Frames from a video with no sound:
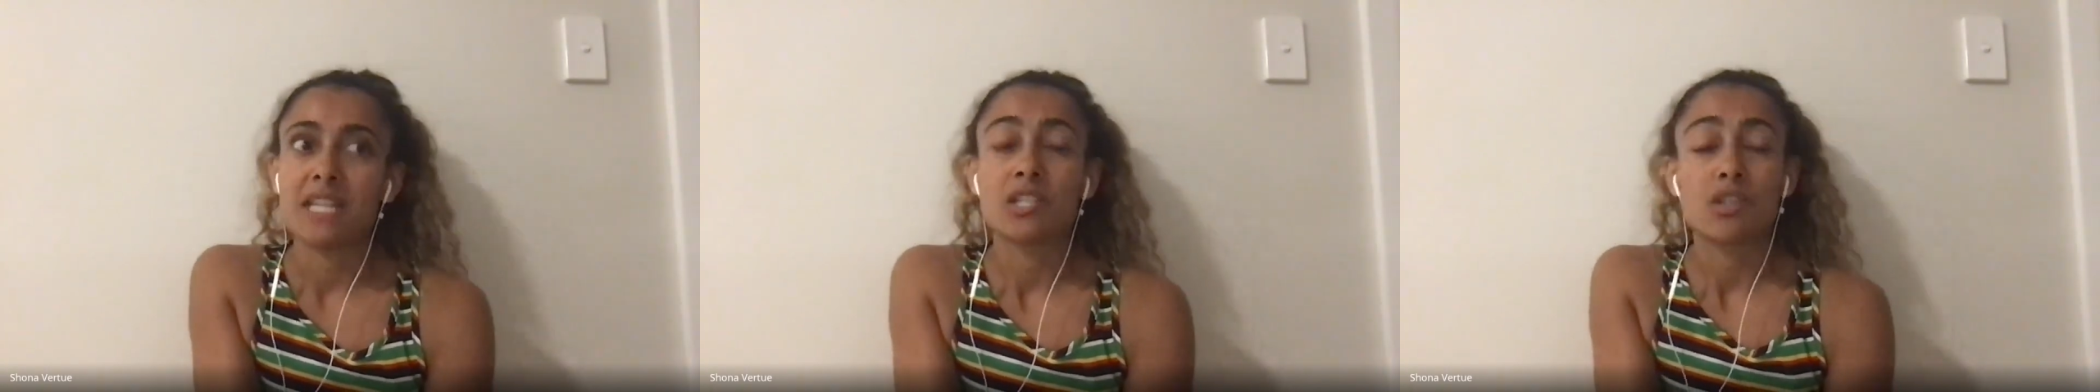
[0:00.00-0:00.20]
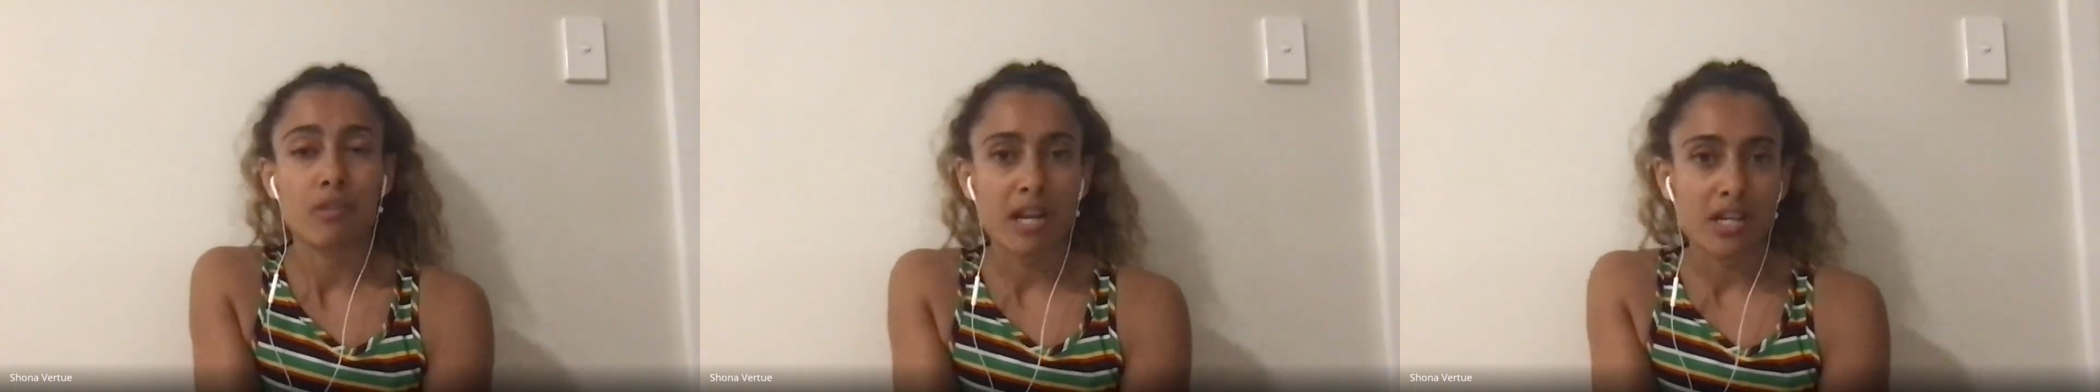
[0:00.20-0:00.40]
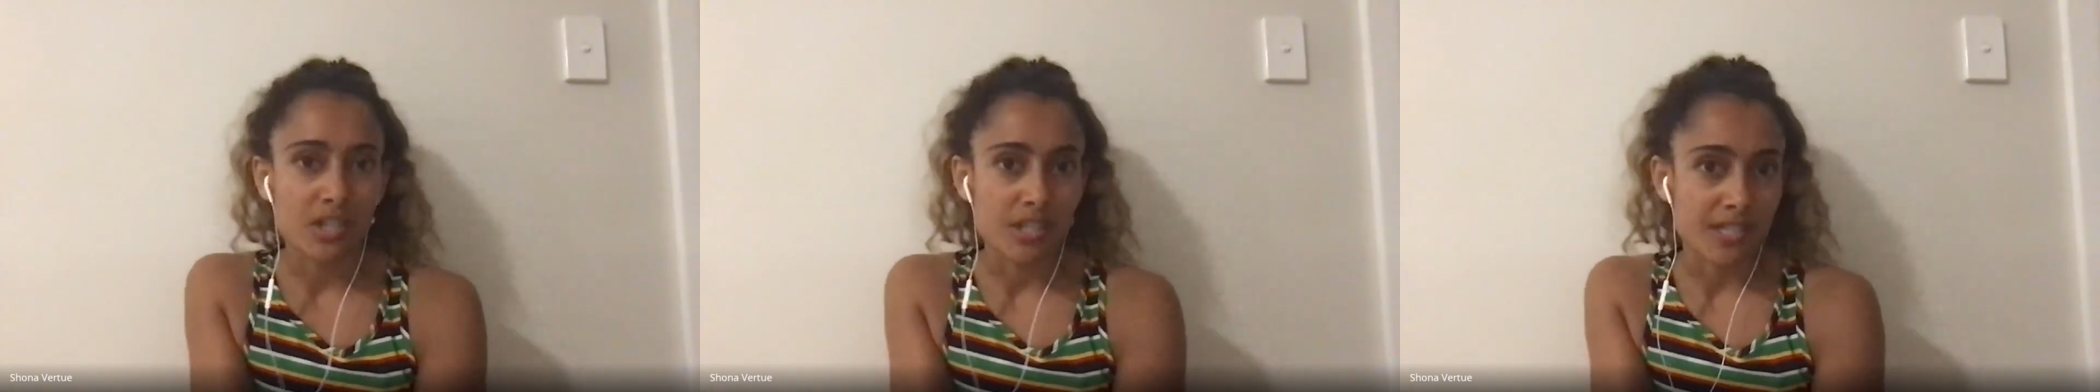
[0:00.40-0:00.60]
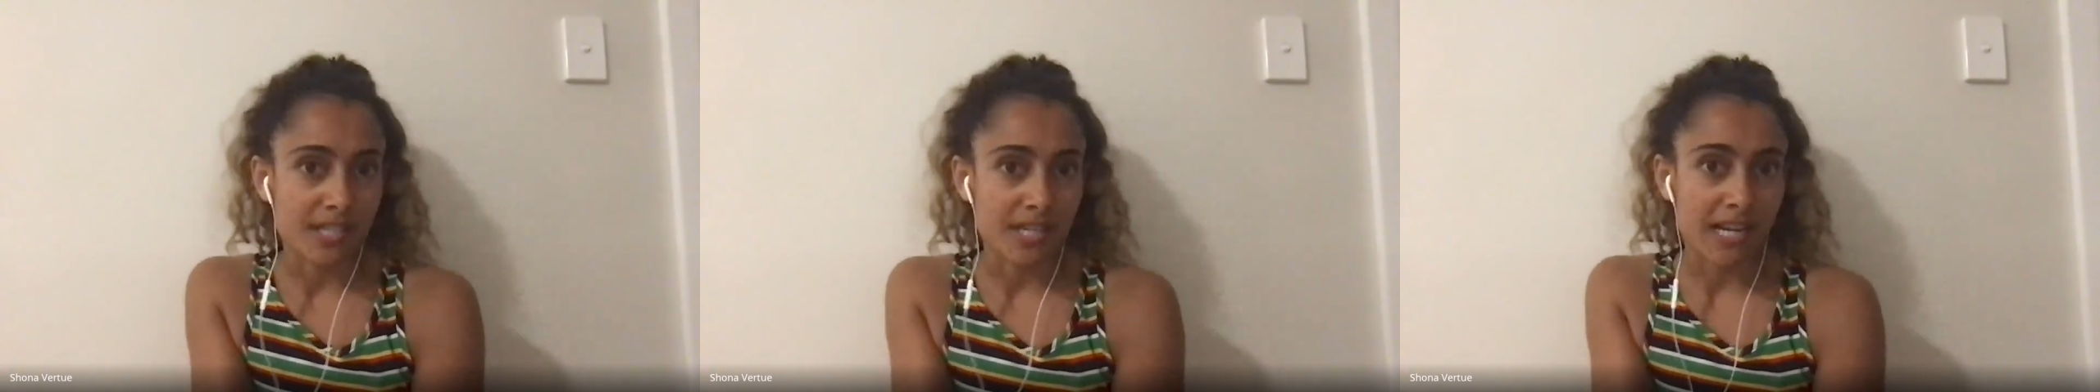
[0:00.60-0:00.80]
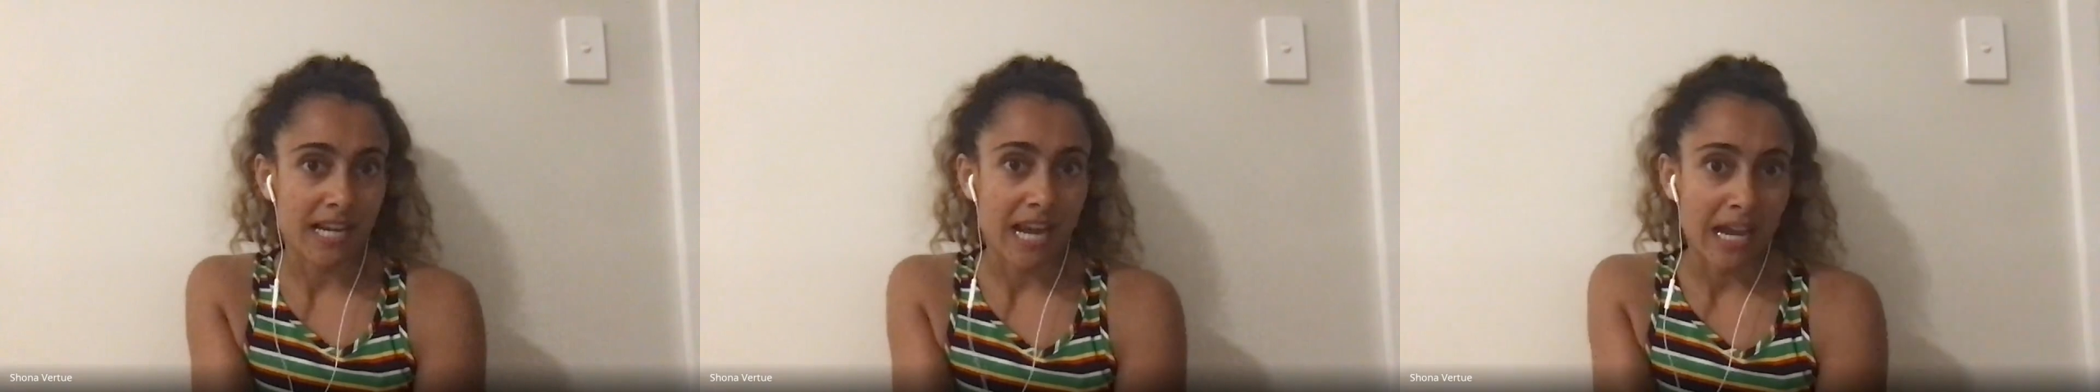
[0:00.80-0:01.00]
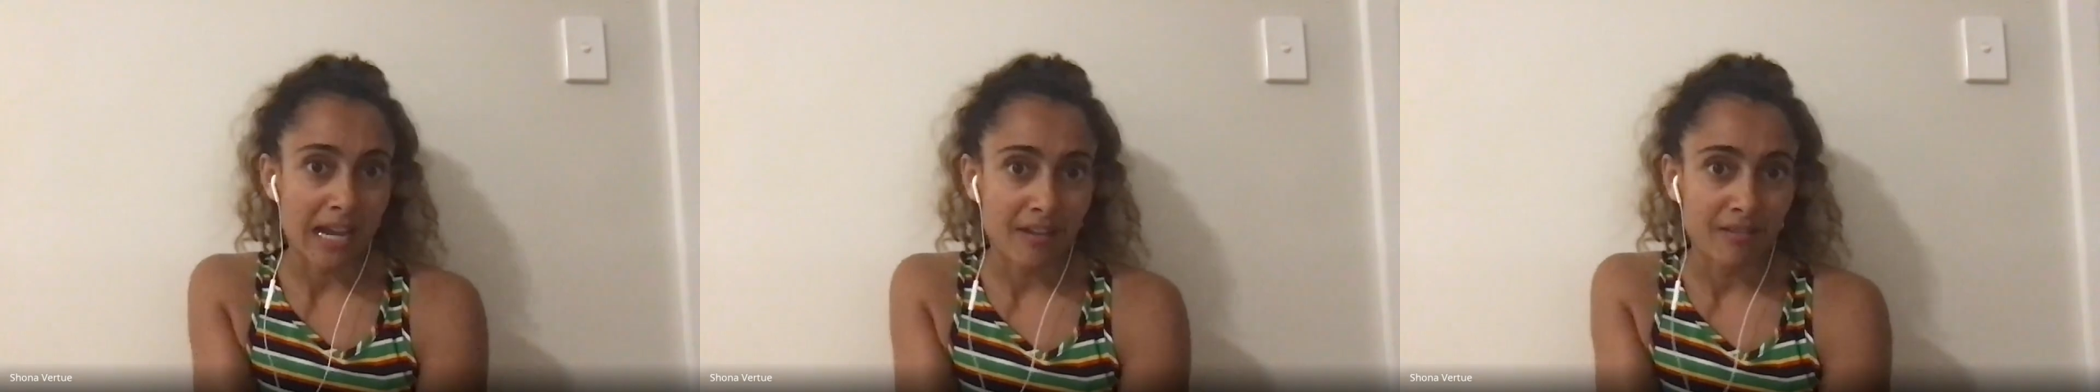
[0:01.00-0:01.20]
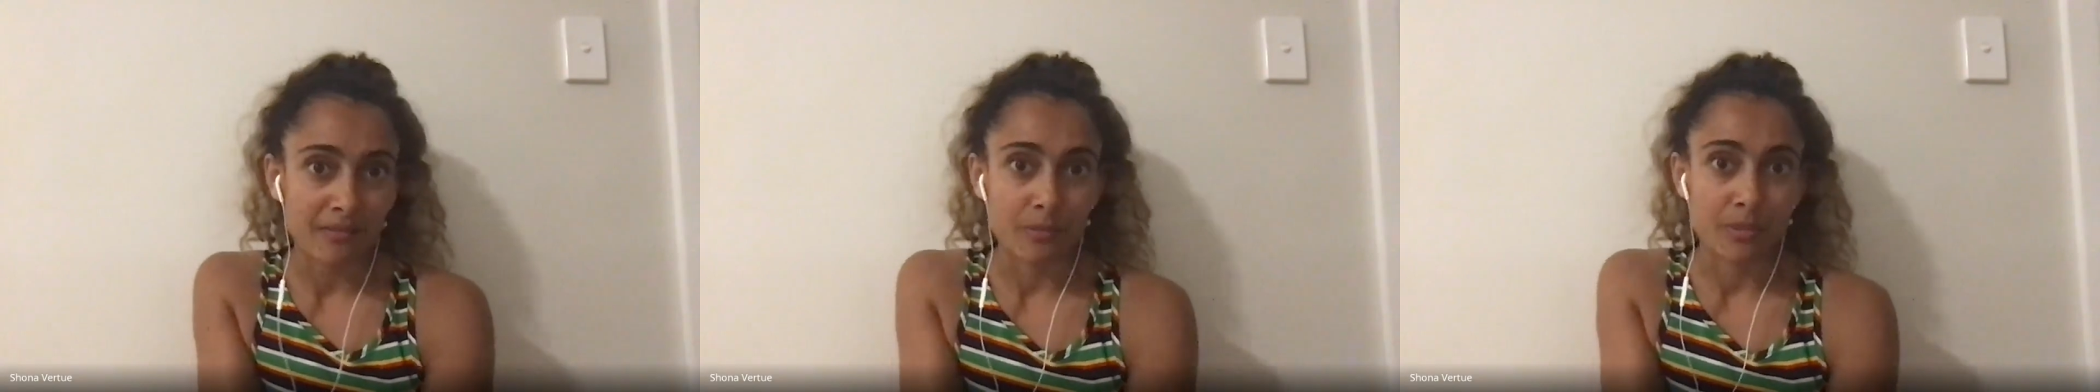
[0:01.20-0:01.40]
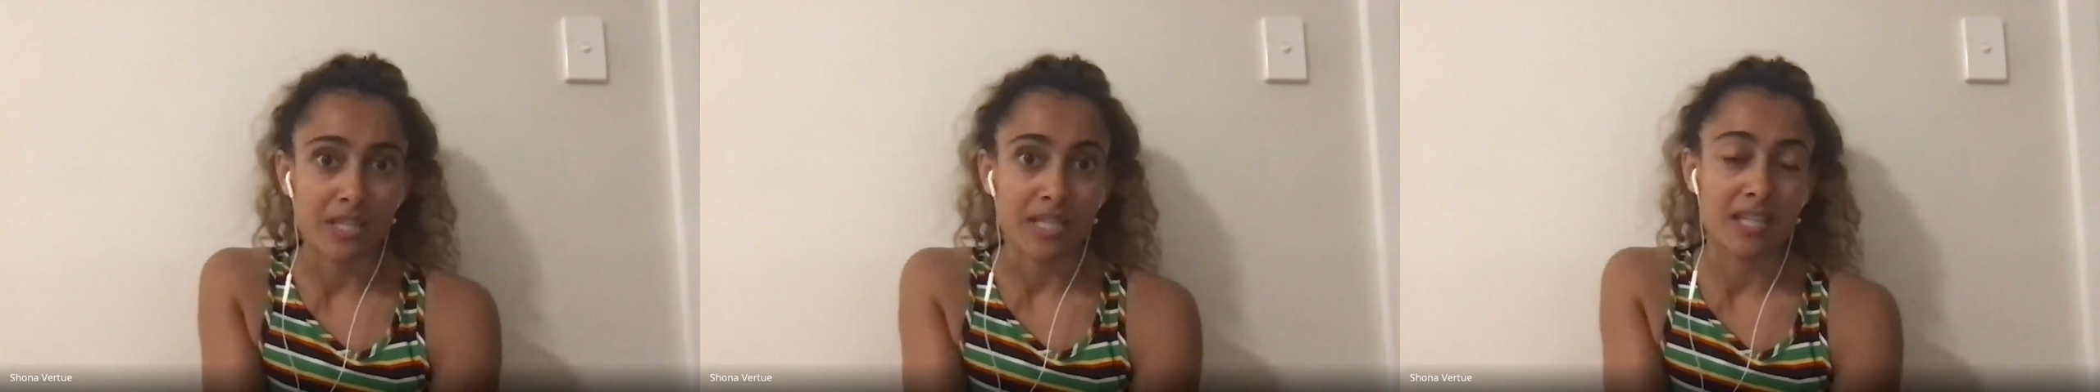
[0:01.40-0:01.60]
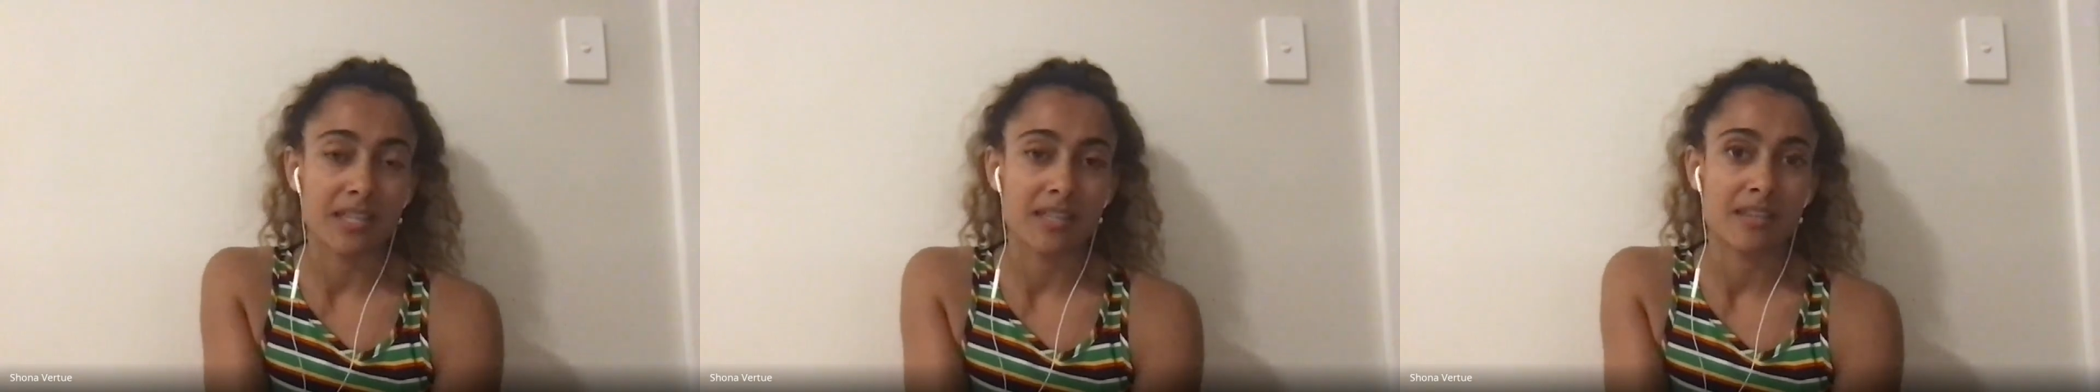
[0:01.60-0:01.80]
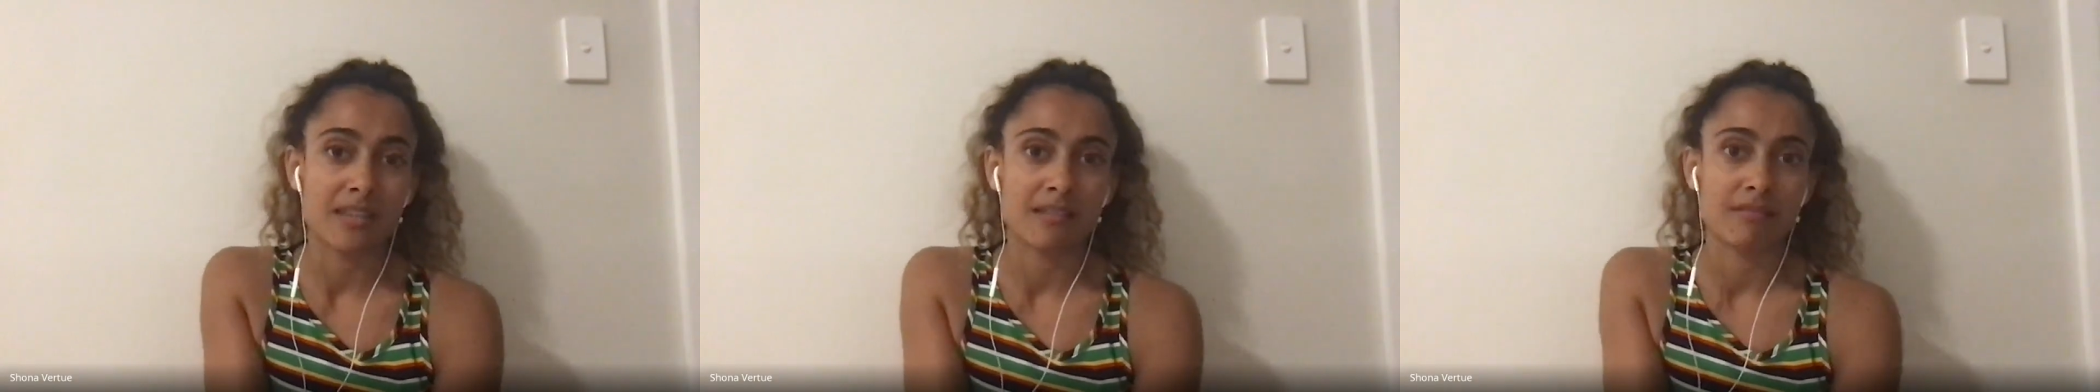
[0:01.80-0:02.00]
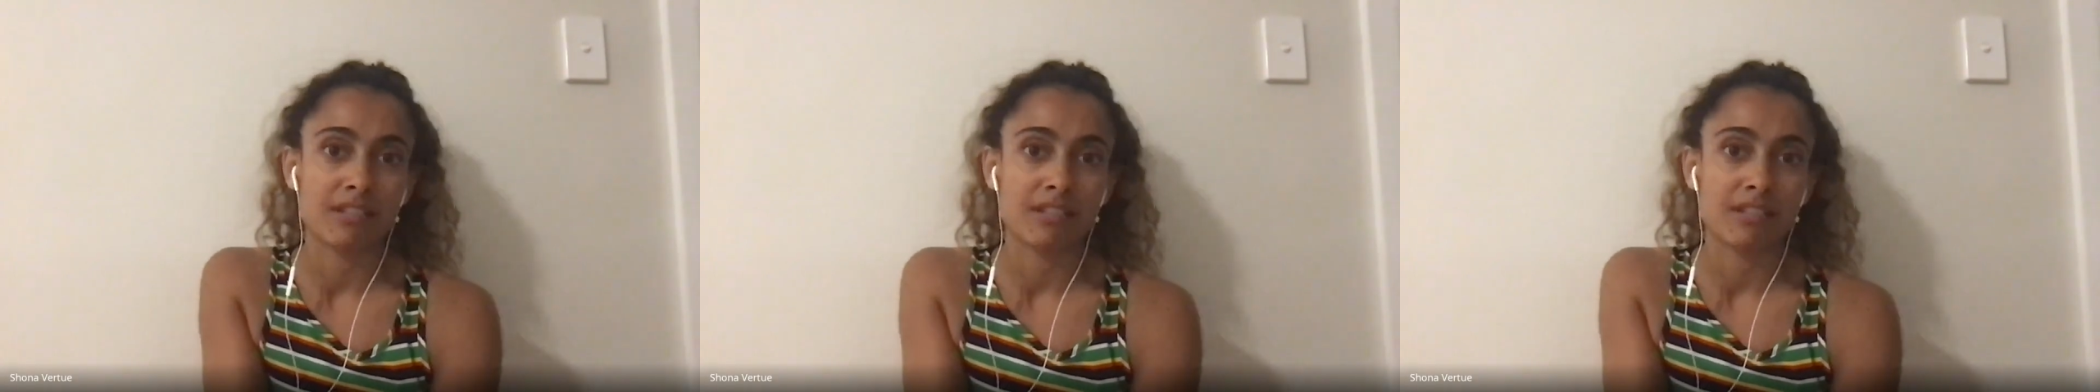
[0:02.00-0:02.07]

interactions that I have with,